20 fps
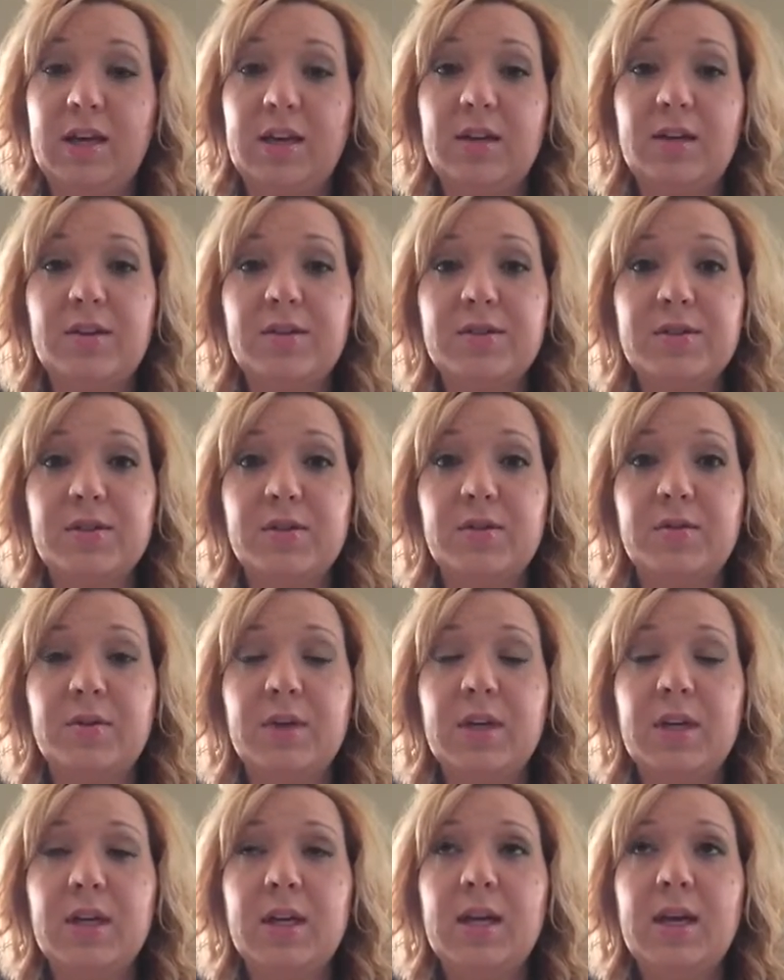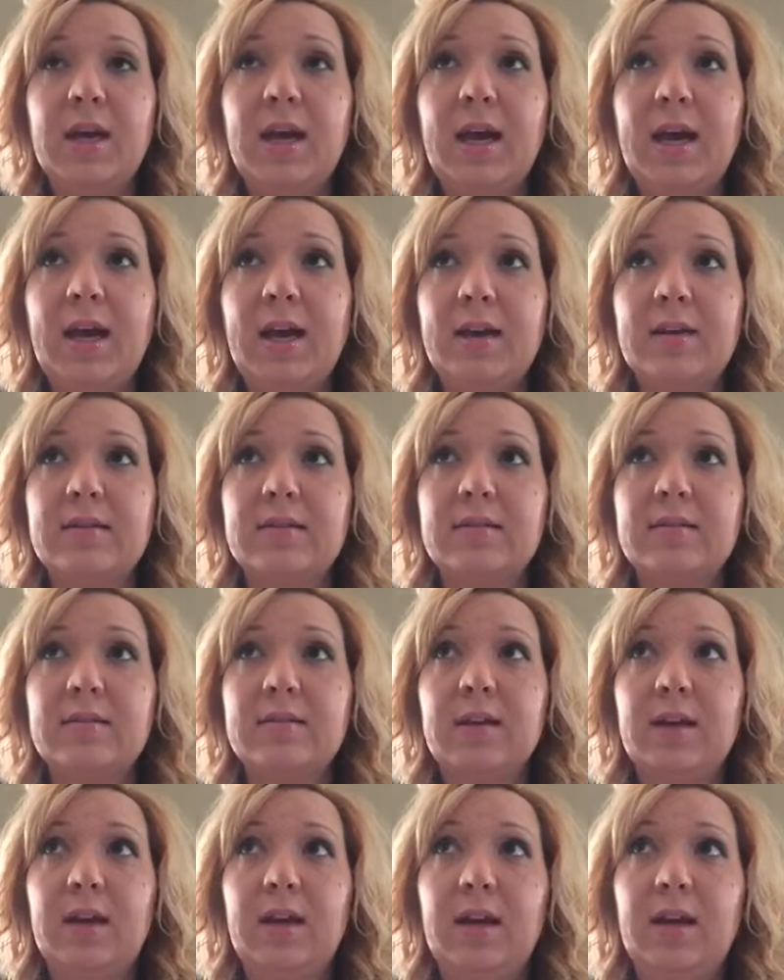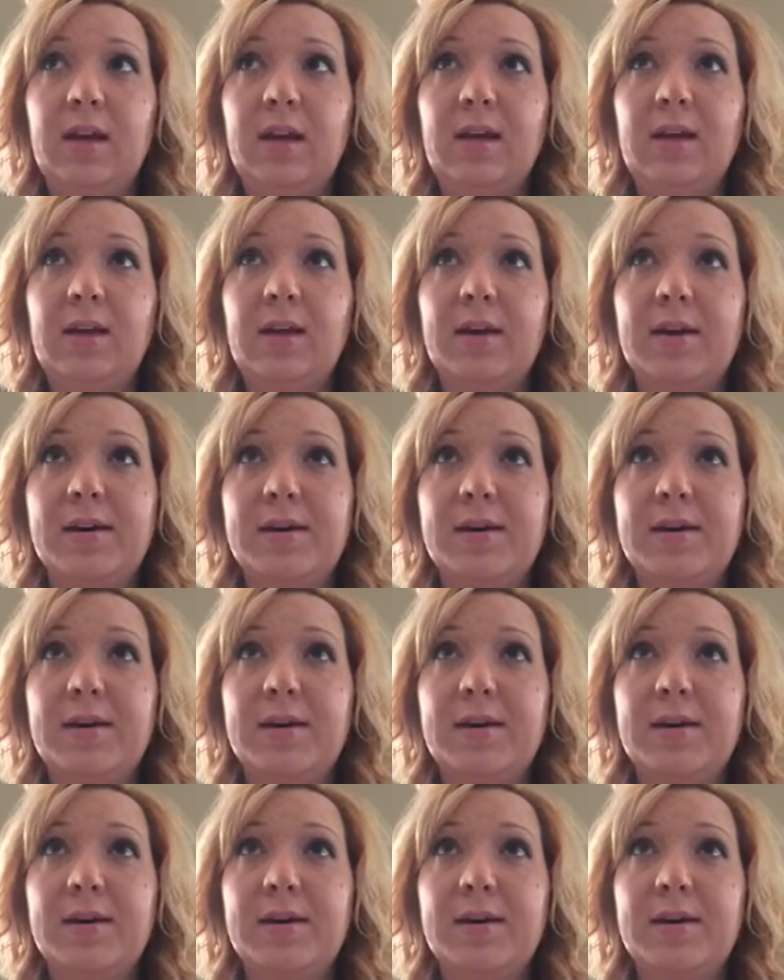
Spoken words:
it also has a